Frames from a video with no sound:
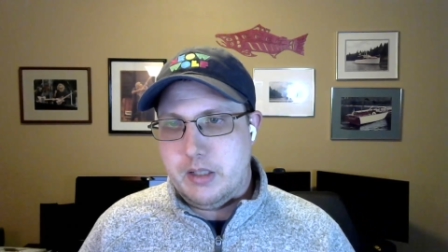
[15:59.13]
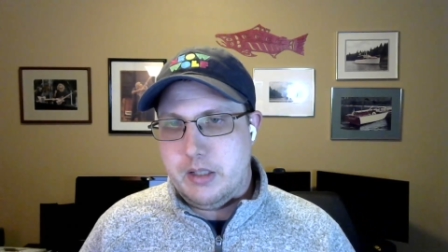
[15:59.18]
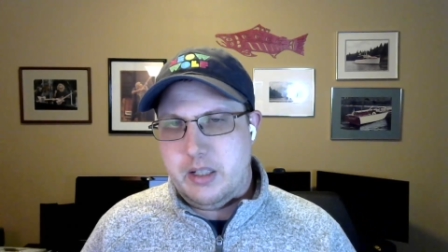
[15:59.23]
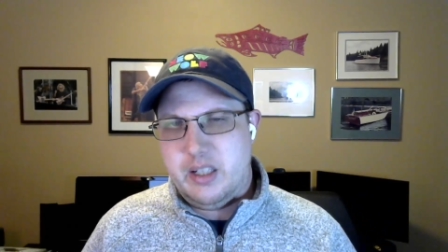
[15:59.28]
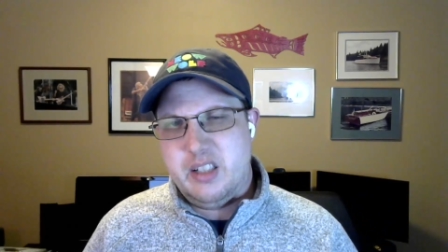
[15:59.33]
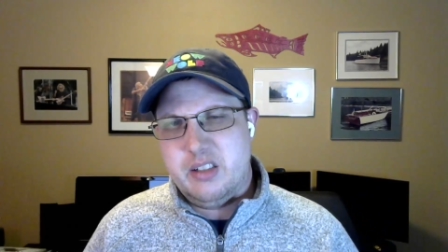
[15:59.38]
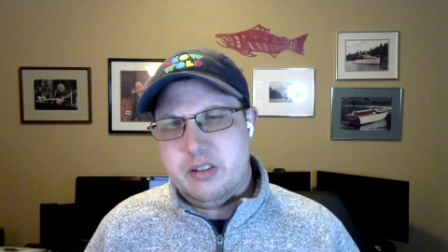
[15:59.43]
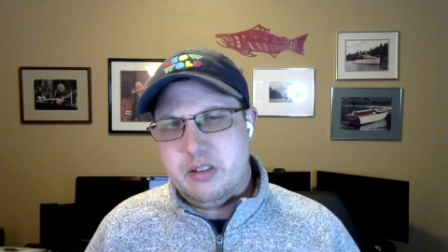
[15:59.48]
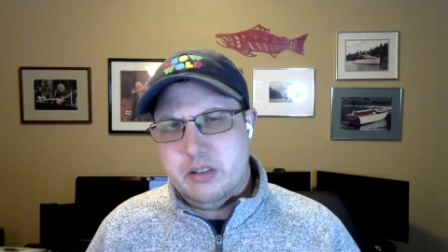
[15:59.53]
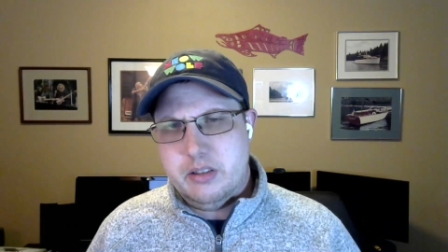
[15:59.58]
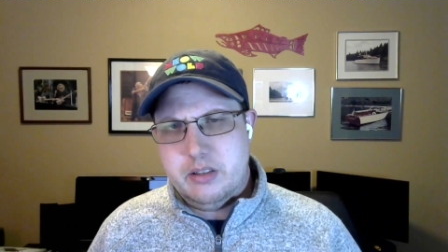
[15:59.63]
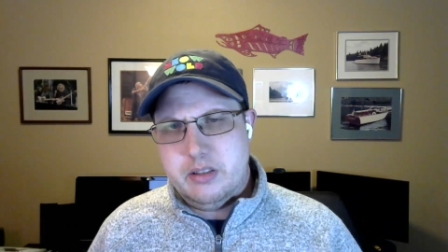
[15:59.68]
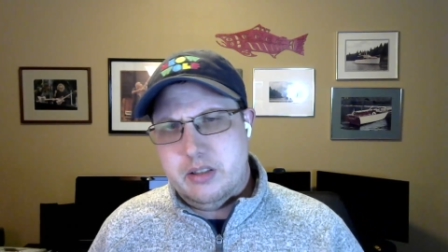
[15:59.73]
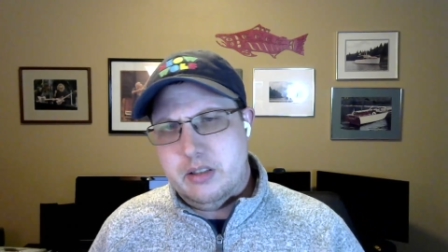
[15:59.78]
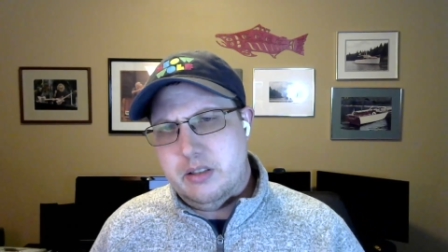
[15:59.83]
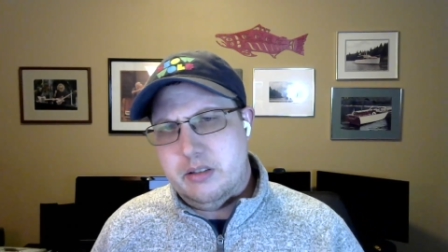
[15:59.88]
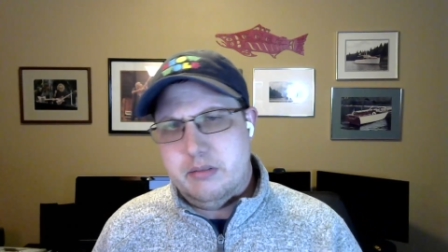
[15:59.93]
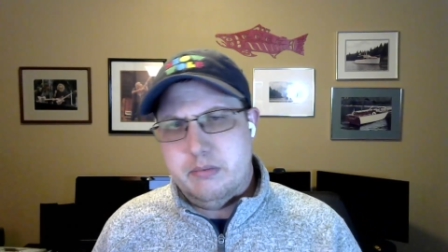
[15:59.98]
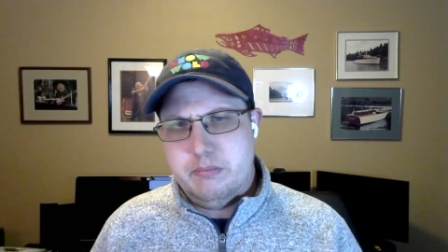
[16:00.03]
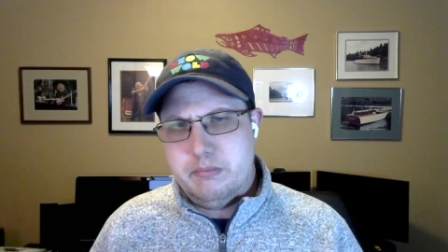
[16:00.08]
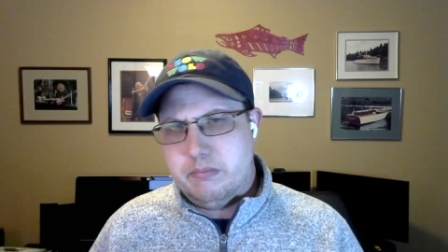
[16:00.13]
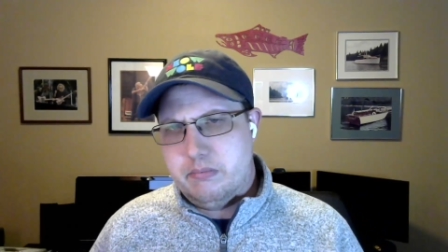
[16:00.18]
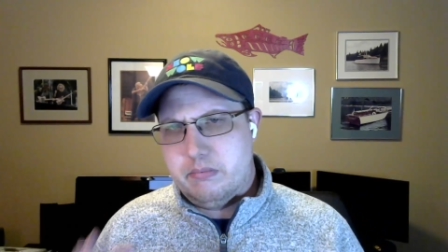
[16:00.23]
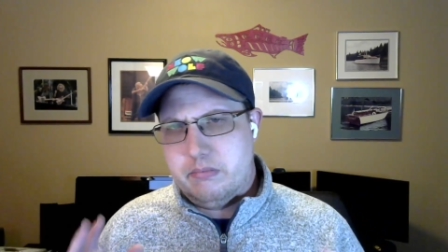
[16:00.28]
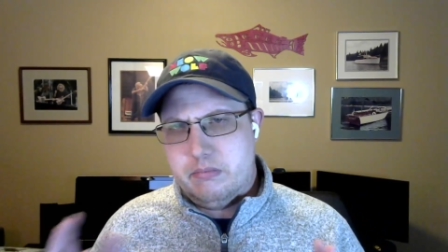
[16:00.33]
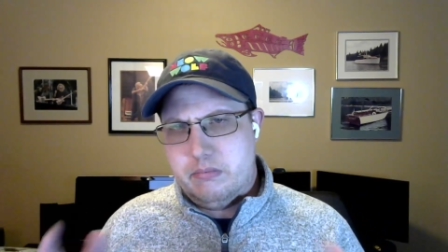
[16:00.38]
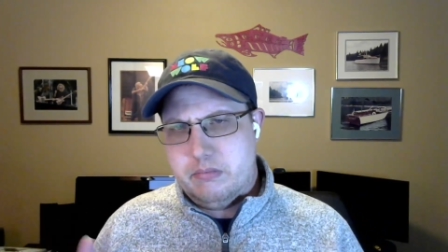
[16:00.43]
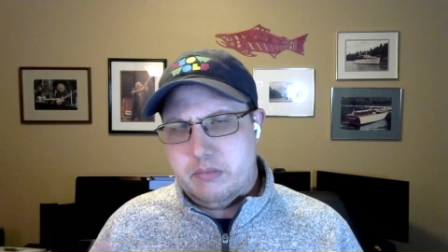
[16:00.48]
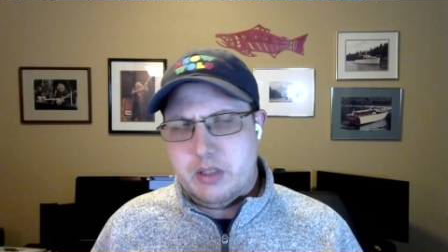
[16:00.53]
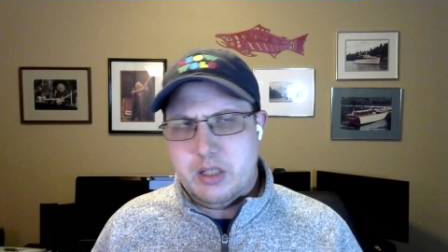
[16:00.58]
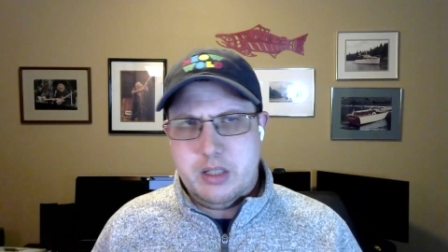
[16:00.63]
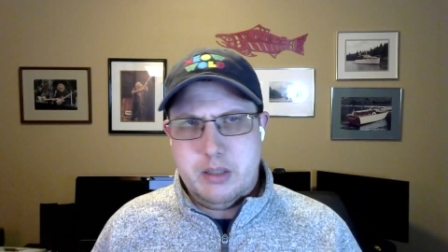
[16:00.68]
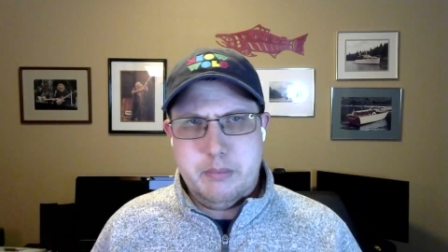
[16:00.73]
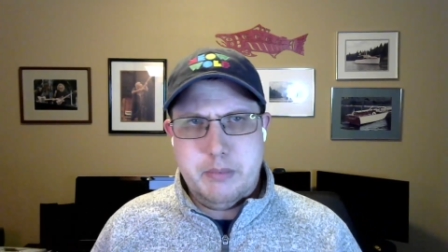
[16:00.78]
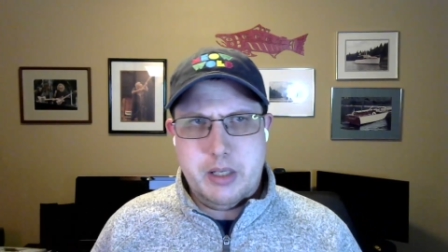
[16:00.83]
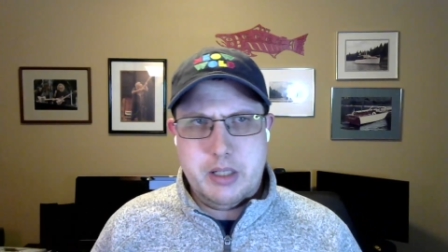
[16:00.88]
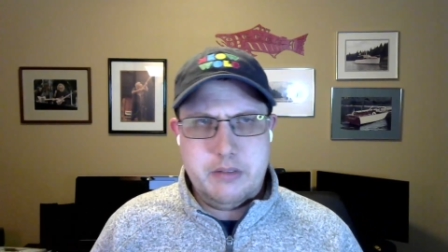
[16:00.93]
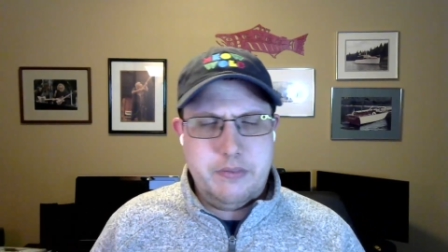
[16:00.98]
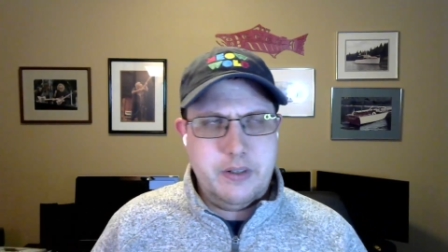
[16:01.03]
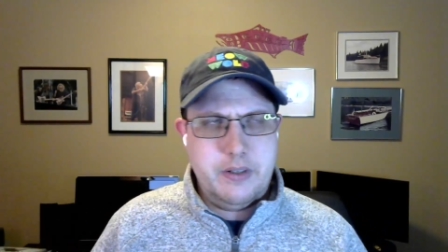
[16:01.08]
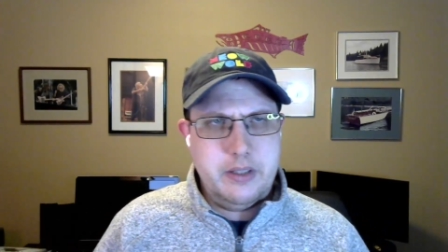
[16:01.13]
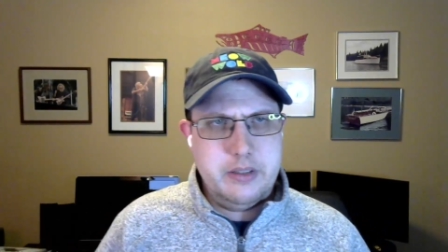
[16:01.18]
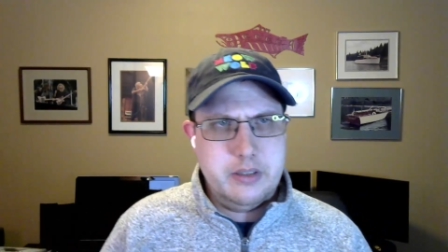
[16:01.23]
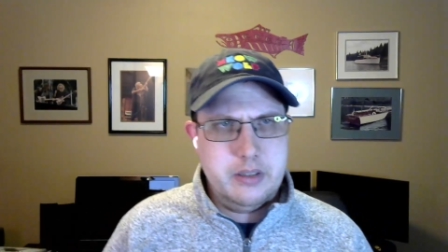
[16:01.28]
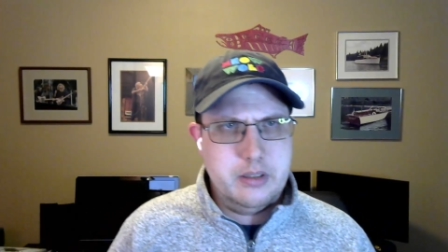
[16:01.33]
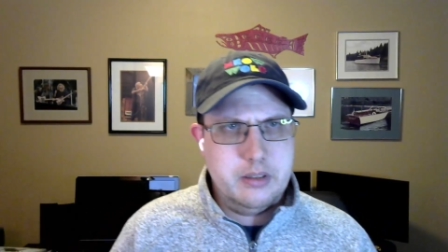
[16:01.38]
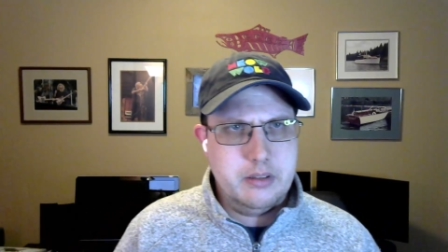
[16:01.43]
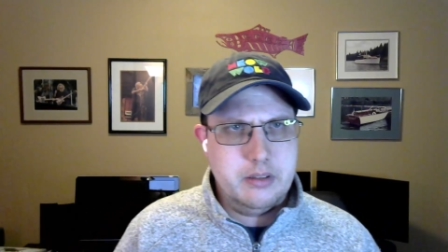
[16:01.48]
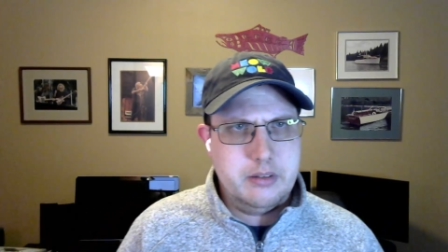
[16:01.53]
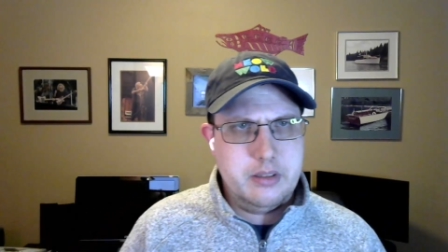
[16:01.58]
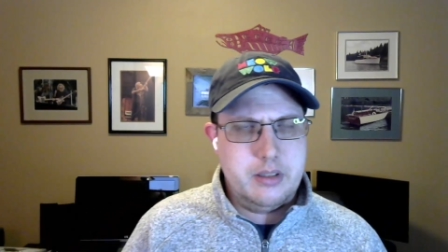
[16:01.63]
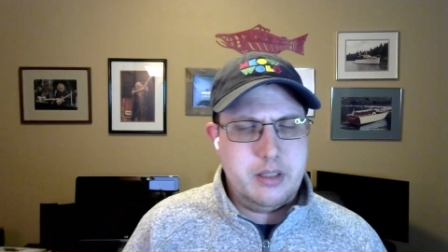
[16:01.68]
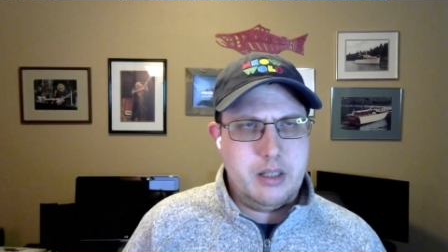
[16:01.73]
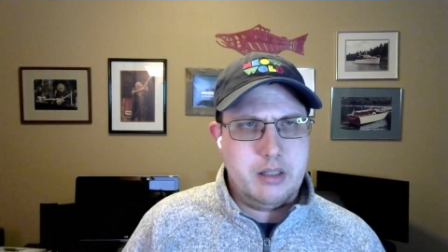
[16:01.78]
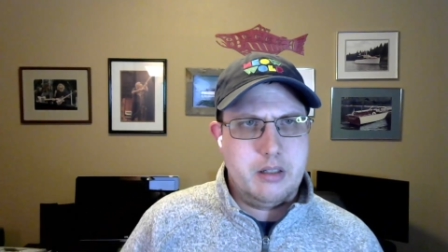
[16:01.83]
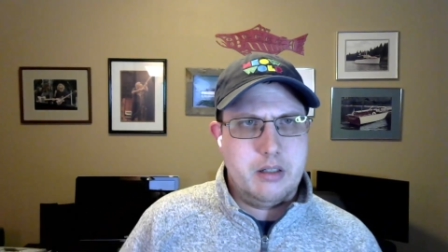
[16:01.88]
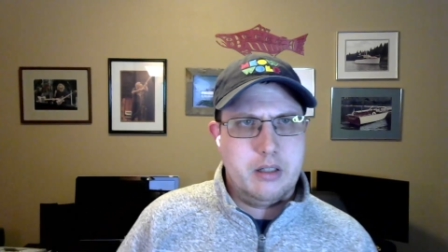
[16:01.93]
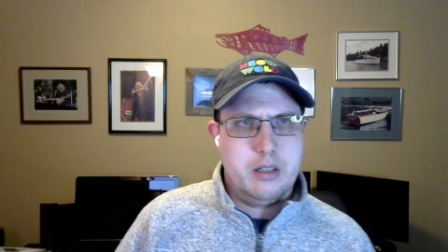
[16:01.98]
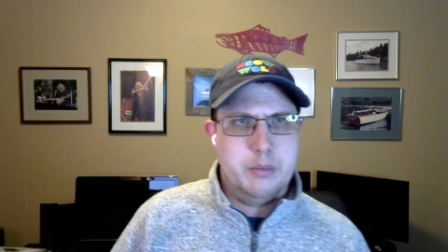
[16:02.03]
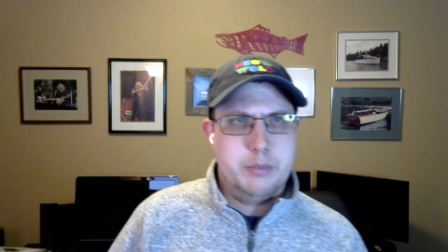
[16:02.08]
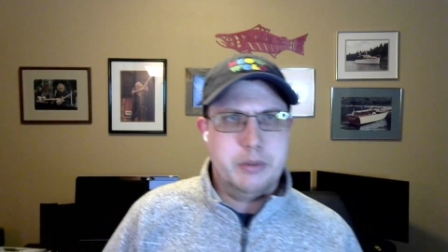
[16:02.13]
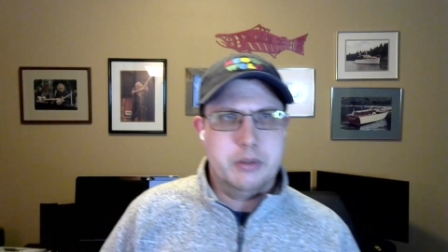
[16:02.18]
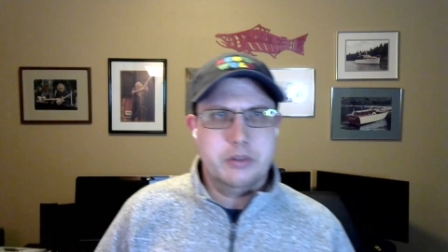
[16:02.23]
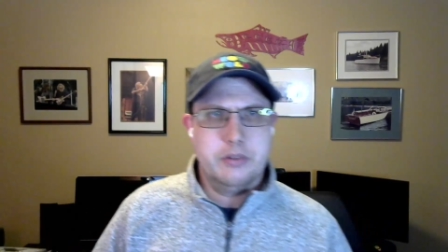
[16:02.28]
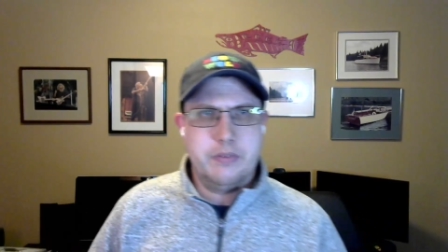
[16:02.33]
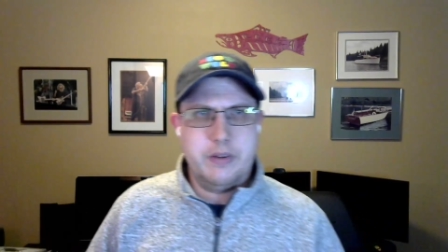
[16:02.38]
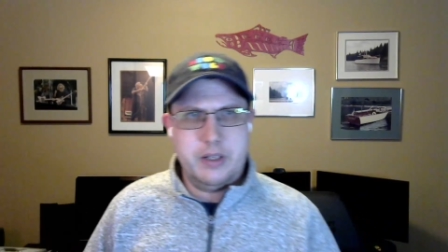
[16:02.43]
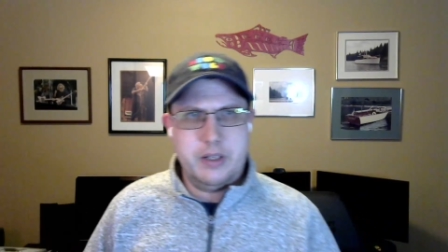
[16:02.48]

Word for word: I actually did kind of modify the, the Docker Compose